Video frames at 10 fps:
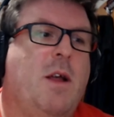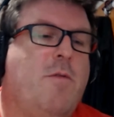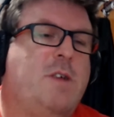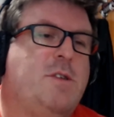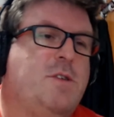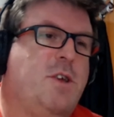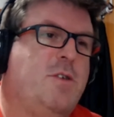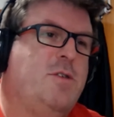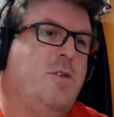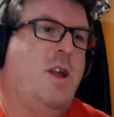Russell Searle
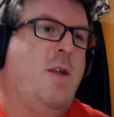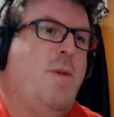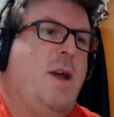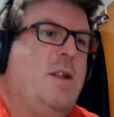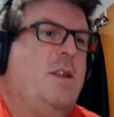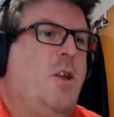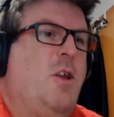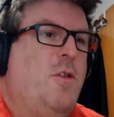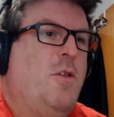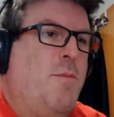talking about
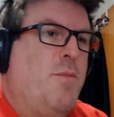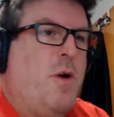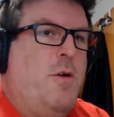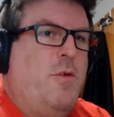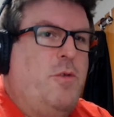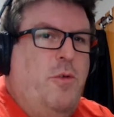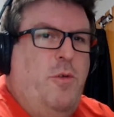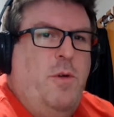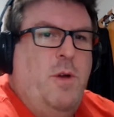Theme Pro 2.